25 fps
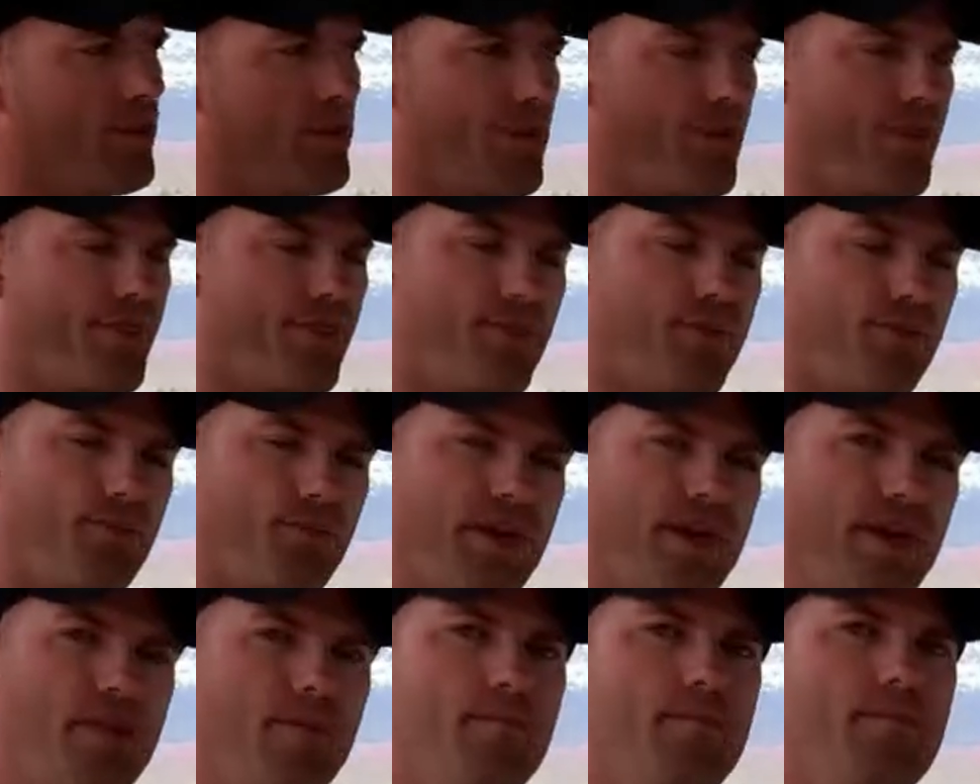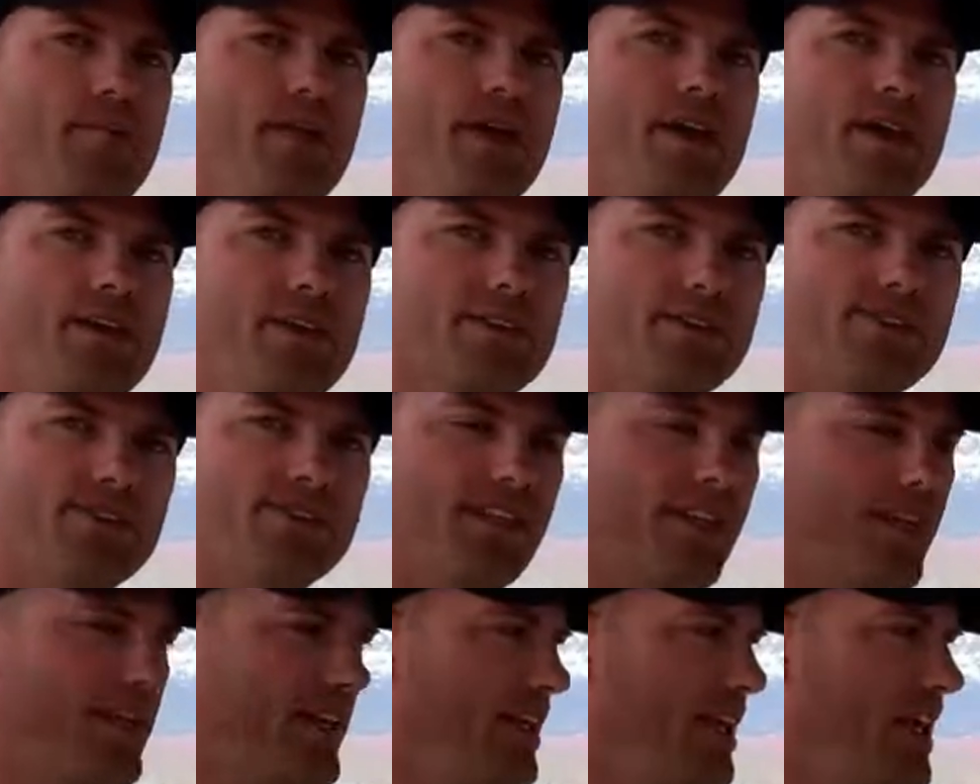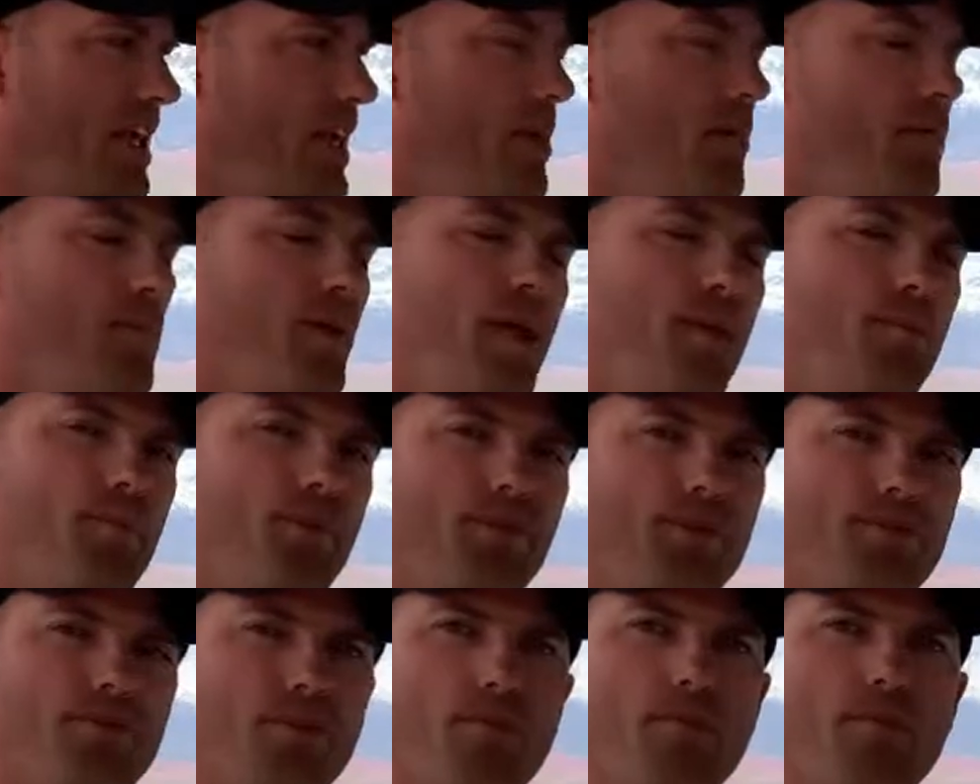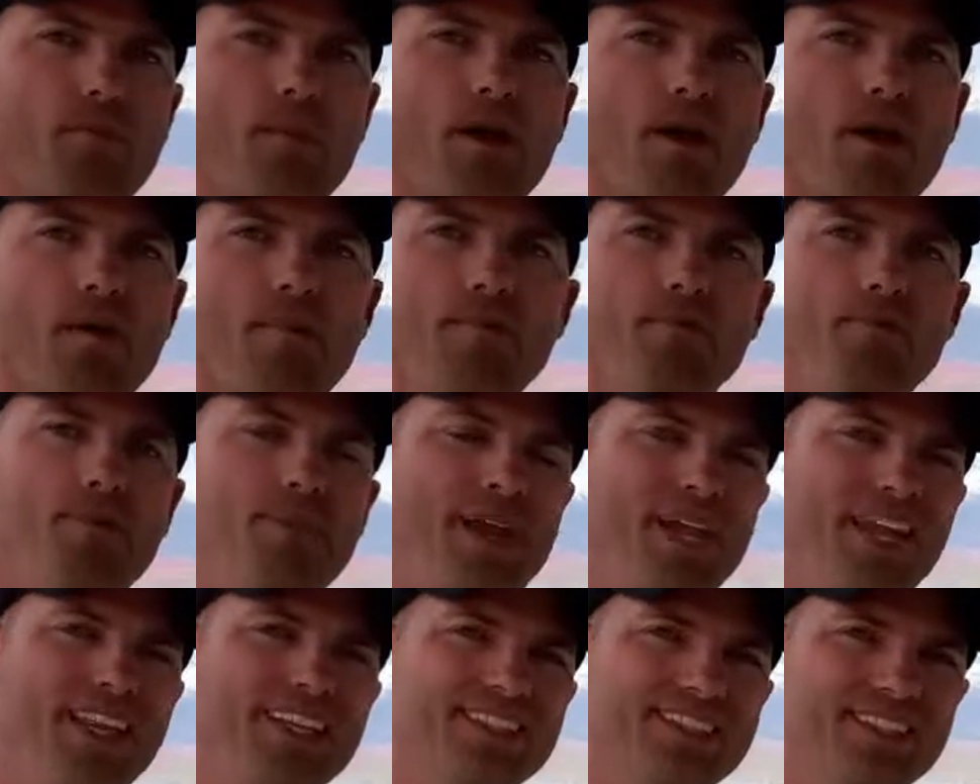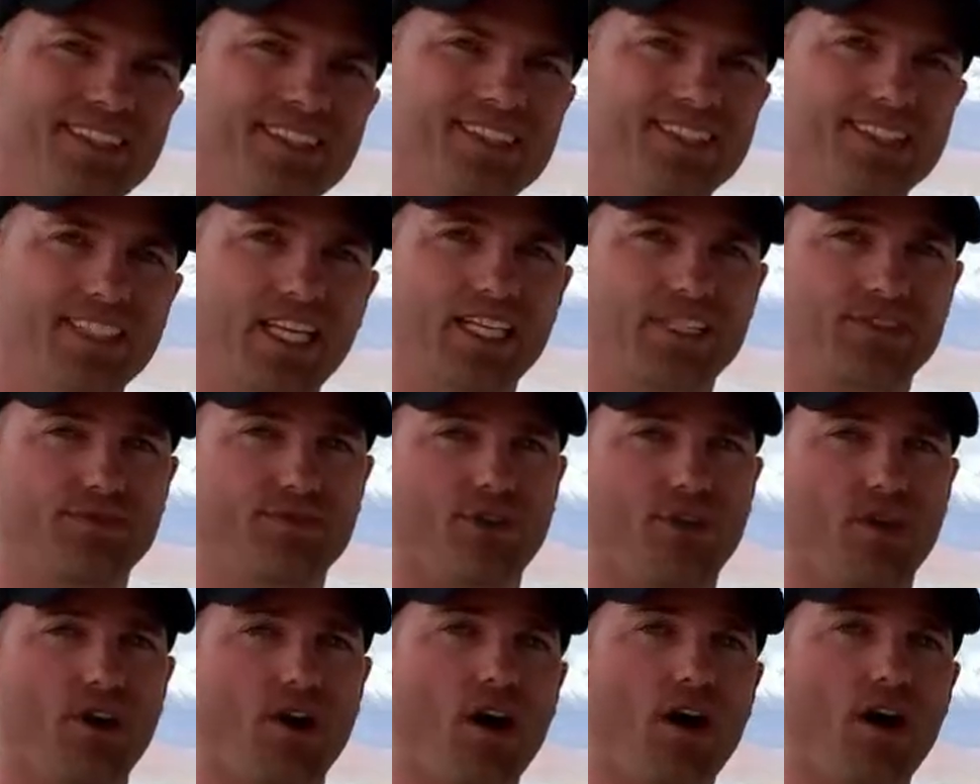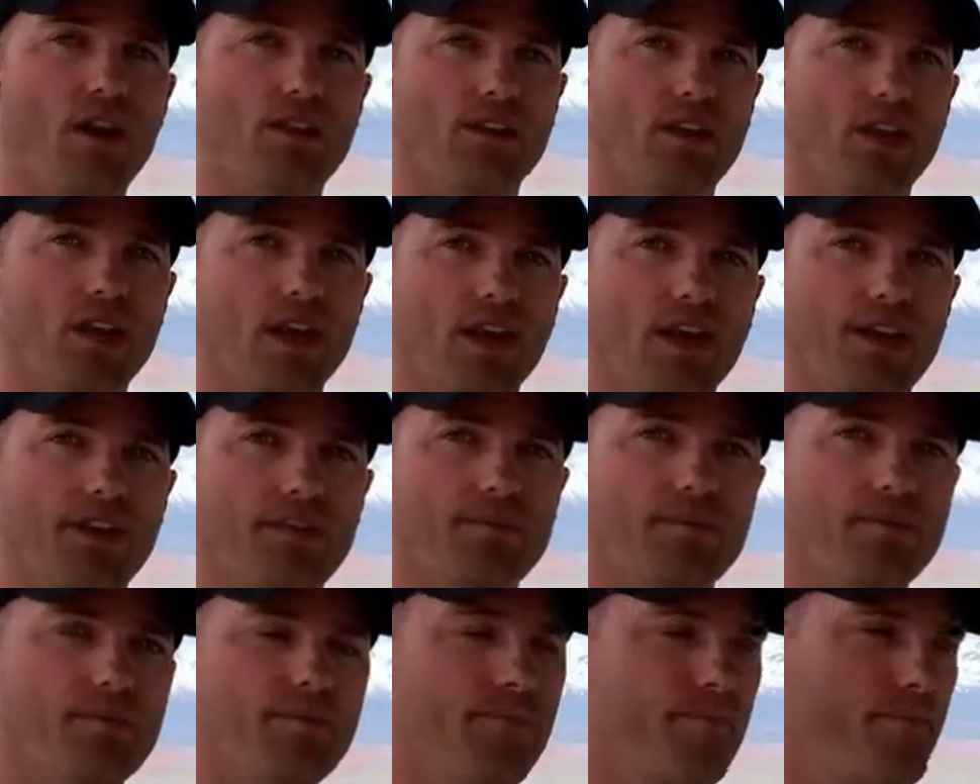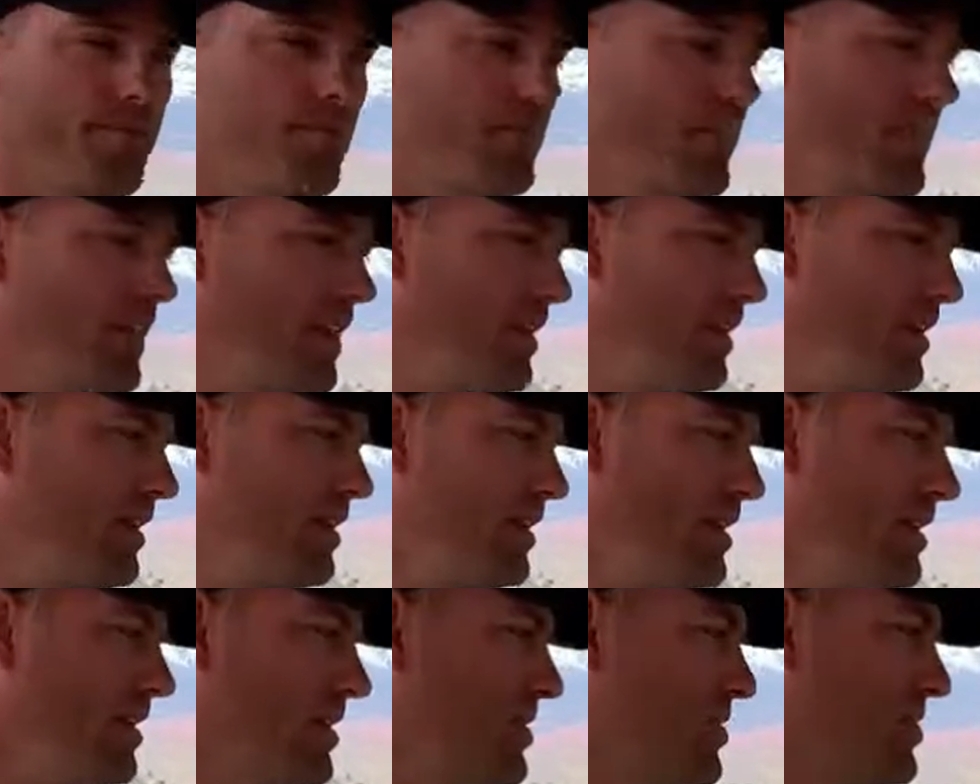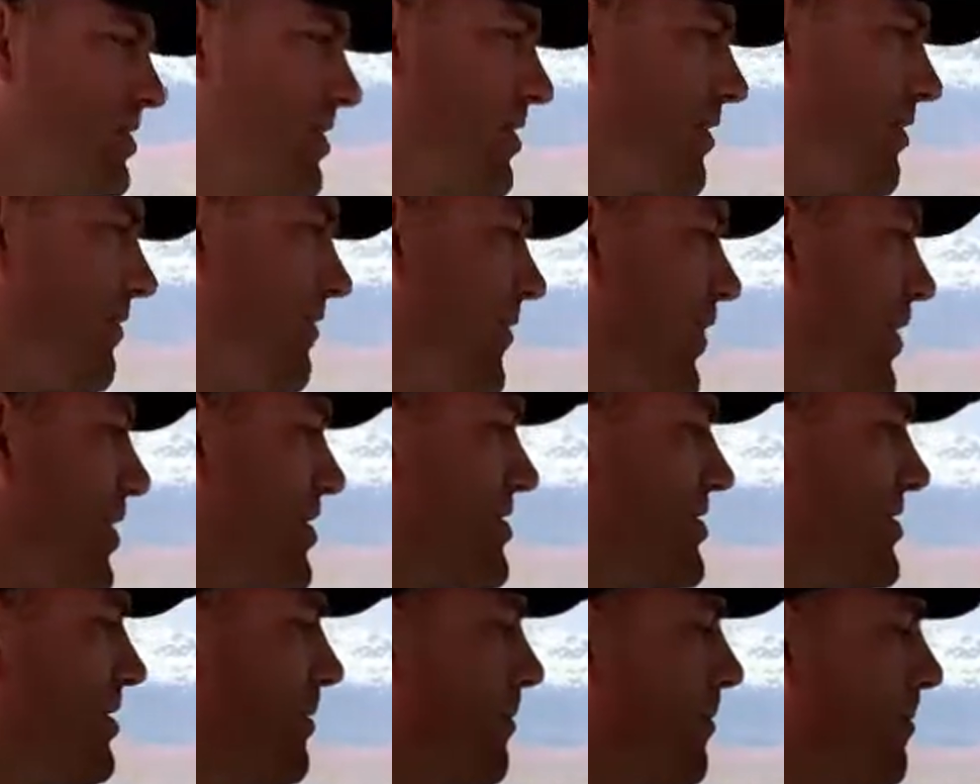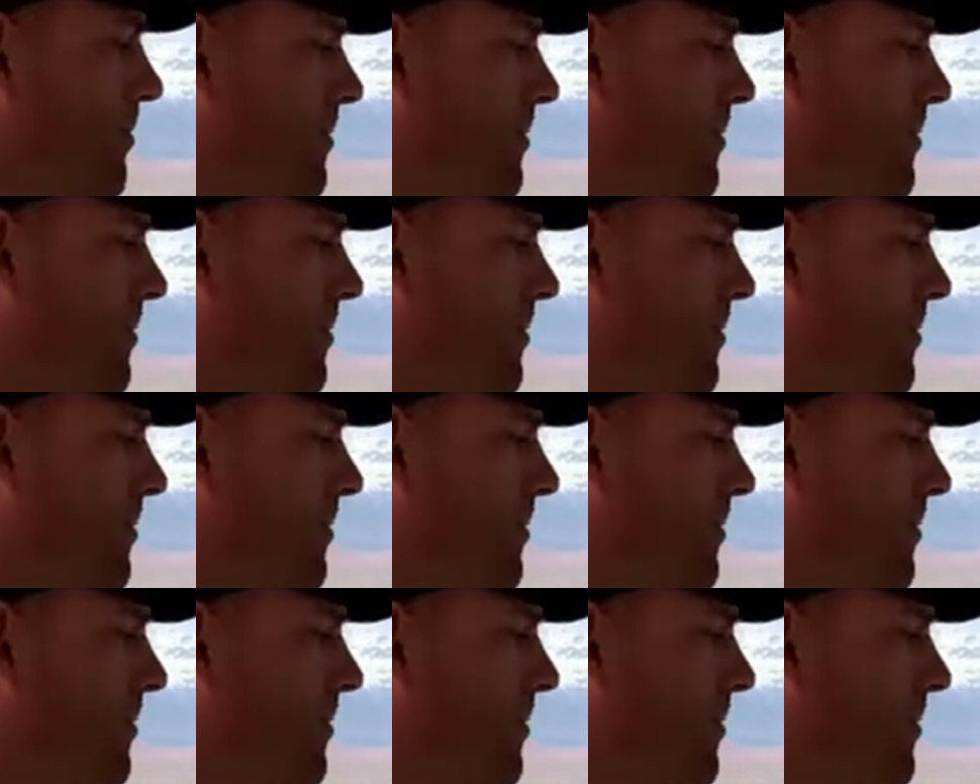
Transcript: the 3 myths that keep people from being successful online. So the first